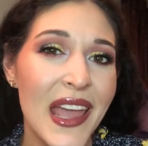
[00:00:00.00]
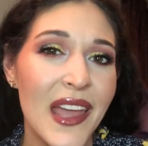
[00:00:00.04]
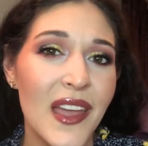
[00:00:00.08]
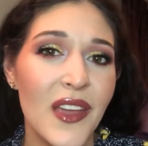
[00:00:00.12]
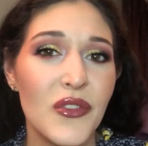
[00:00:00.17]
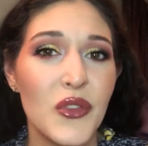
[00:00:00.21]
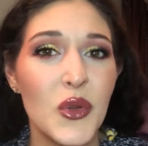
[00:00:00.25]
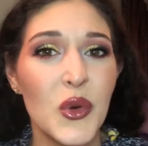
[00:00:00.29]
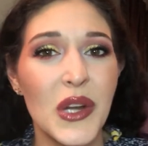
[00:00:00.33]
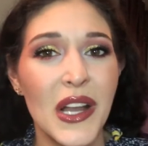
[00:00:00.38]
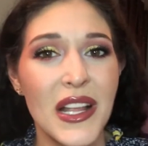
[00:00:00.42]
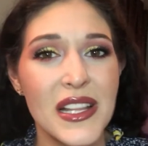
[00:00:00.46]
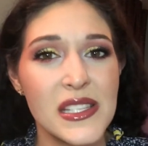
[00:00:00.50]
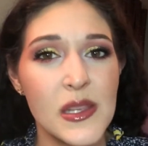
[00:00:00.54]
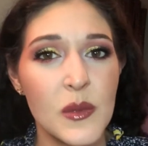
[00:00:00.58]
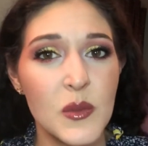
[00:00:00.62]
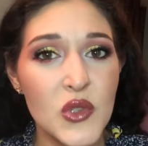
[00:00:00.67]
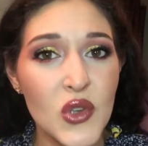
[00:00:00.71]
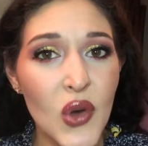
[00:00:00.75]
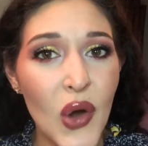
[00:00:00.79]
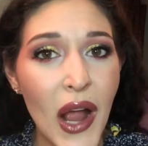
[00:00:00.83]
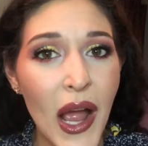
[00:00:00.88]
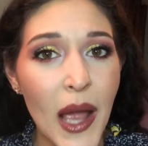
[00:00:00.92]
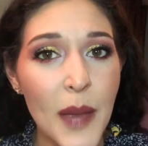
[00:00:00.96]
If you are not
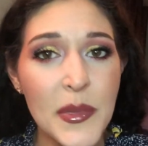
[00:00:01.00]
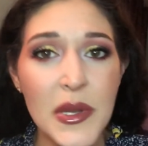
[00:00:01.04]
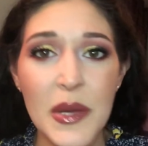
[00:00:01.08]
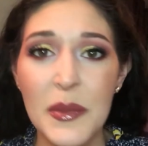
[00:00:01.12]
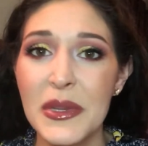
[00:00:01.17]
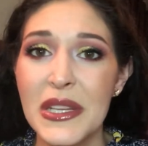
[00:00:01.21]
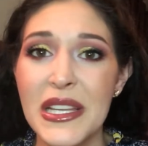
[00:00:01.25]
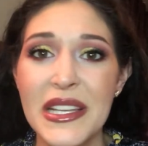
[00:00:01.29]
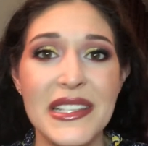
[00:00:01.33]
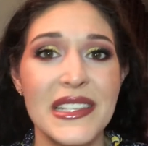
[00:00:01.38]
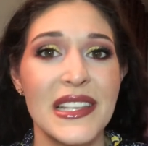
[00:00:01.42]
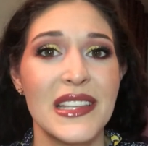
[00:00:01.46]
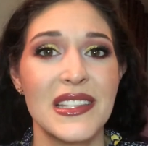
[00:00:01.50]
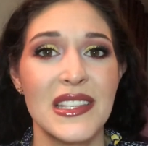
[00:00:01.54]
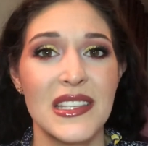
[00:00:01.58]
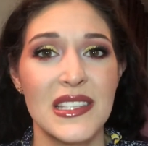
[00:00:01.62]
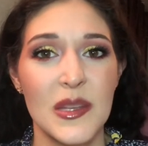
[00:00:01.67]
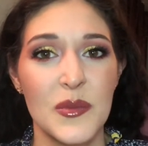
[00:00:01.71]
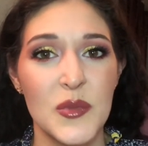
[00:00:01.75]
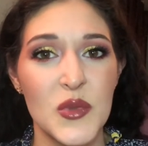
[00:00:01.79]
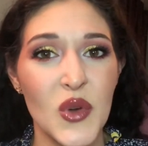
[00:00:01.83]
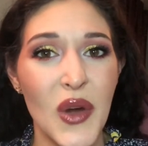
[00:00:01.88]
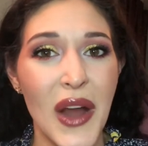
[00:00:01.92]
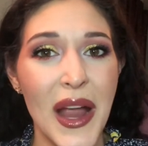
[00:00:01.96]
subscribed, please hit the
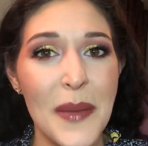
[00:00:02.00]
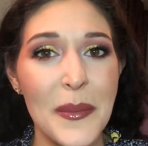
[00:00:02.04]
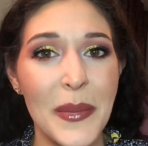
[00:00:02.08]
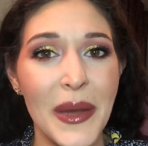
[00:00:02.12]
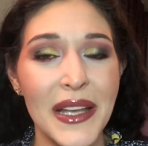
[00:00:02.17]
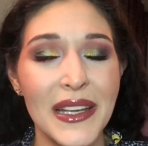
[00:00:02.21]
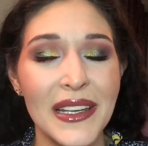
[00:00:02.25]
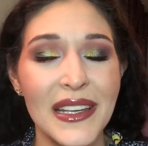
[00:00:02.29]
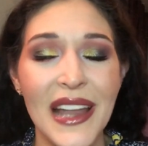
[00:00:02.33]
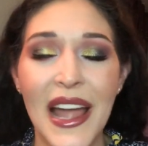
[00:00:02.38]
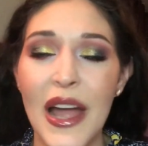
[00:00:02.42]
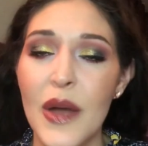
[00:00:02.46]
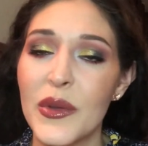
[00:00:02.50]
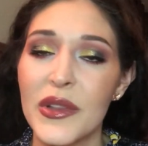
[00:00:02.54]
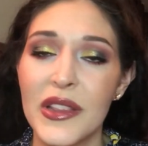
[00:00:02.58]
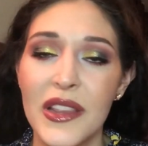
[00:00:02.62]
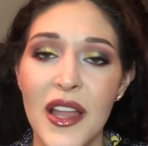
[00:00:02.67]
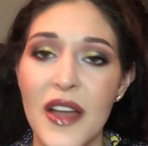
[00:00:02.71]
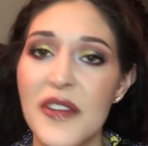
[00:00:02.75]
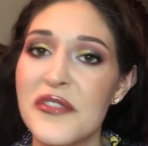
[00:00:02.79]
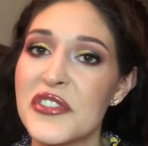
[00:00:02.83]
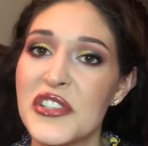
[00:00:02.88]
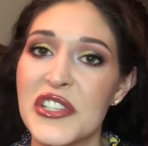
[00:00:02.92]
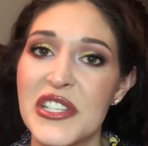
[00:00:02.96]
subscribe button. I would
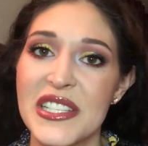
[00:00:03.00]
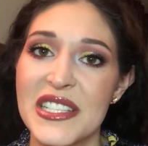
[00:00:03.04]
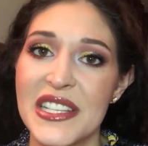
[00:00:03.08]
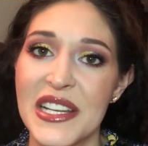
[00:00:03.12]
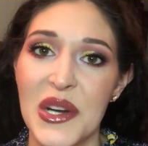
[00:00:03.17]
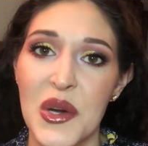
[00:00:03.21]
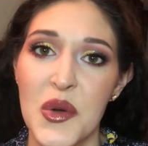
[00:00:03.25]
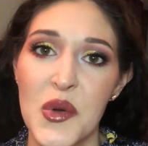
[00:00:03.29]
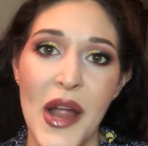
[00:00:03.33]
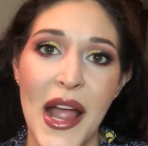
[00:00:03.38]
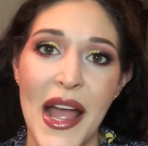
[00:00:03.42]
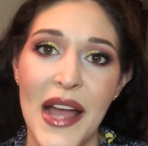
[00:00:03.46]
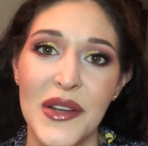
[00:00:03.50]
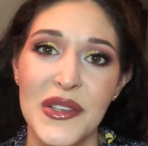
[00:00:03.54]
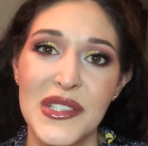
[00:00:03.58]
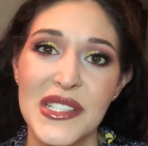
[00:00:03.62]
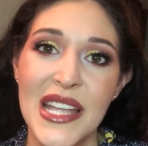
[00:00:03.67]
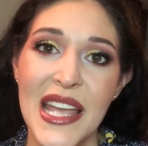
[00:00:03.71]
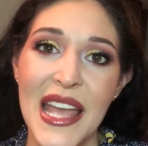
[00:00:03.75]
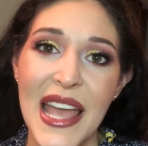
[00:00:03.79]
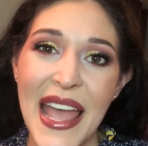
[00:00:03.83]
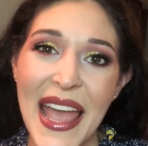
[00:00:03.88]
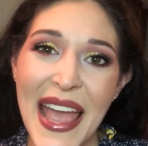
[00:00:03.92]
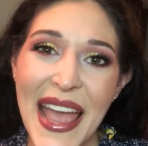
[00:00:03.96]
love for you to stick around,
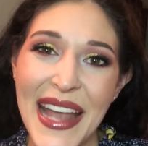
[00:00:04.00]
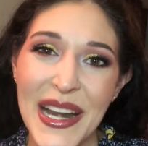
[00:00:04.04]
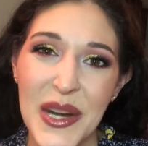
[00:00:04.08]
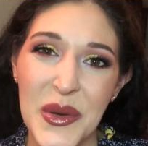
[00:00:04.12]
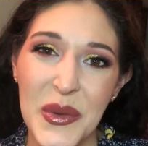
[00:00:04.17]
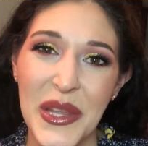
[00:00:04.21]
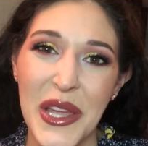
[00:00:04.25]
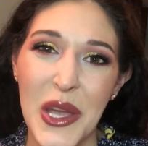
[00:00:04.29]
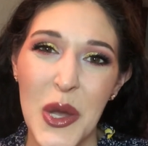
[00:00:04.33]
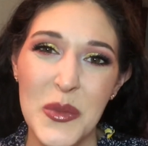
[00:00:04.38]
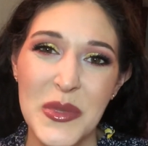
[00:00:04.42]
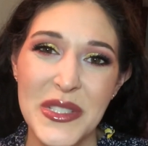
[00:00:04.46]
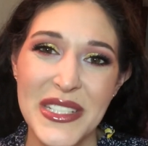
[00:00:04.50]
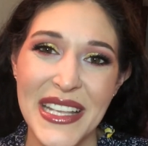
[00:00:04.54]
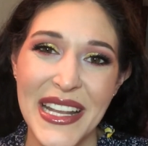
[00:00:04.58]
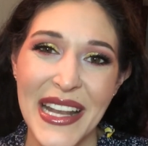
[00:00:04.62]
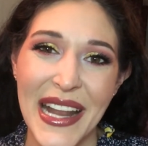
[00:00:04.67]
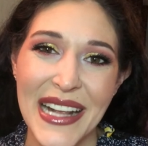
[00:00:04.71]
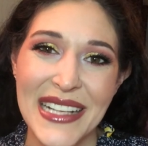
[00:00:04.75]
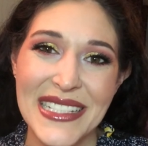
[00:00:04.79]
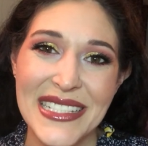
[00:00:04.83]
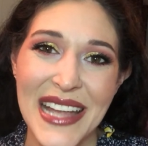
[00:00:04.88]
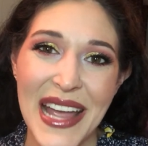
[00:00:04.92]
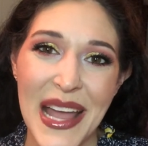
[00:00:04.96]
and I really hope to see you
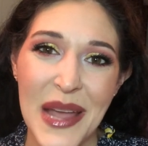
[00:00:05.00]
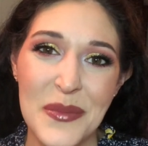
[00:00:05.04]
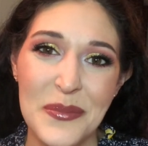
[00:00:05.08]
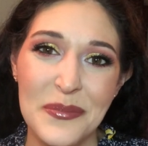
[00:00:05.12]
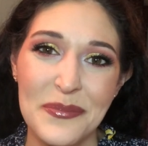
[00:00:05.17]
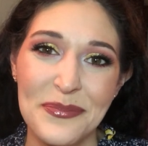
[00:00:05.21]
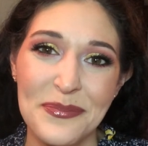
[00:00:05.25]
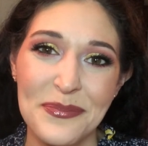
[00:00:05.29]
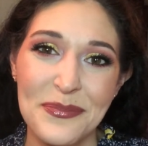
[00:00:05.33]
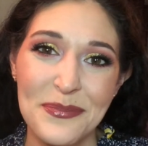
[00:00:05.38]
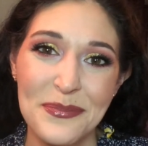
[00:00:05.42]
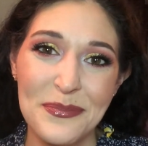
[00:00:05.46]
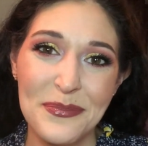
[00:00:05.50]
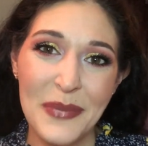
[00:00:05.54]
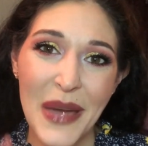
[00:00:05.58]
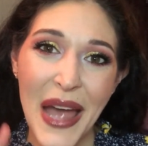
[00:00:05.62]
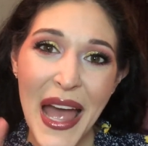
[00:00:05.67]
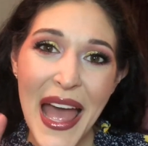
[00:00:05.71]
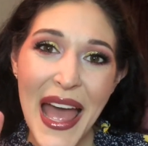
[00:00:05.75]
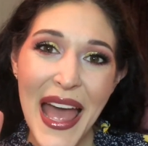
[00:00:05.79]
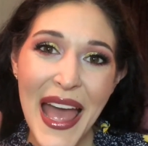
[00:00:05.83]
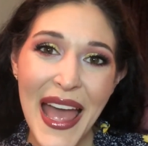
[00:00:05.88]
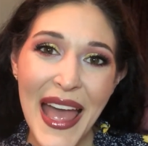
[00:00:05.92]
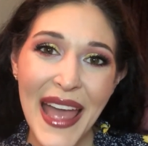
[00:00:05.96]
next time.
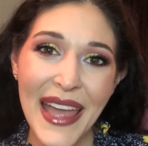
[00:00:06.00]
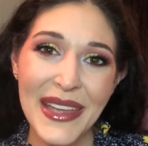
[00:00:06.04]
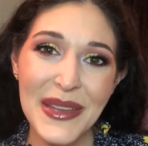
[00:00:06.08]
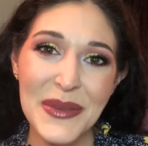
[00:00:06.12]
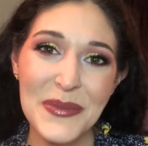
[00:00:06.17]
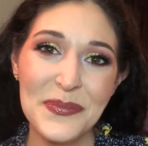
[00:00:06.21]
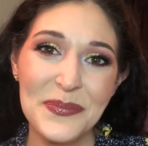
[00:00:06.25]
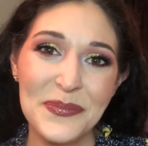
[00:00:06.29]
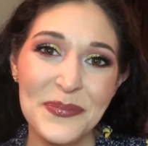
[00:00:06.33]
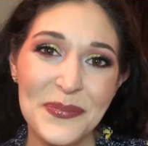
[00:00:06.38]
Bye.